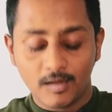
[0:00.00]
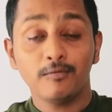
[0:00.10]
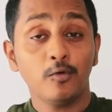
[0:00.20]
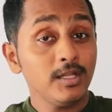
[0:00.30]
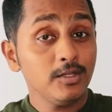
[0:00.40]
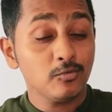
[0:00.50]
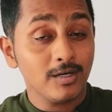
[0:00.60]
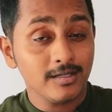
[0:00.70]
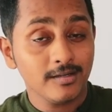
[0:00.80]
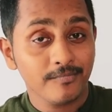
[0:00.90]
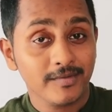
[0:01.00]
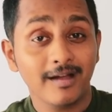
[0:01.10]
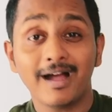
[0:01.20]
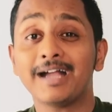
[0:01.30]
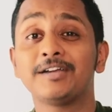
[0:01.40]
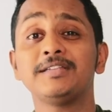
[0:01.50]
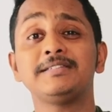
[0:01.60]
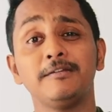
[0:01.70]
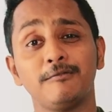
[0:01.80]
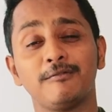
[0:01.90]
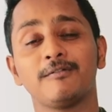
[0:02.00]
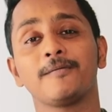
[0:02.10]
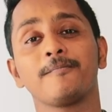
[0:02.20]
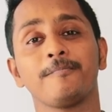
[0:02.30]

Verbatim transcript: fourteenth one, aggressive.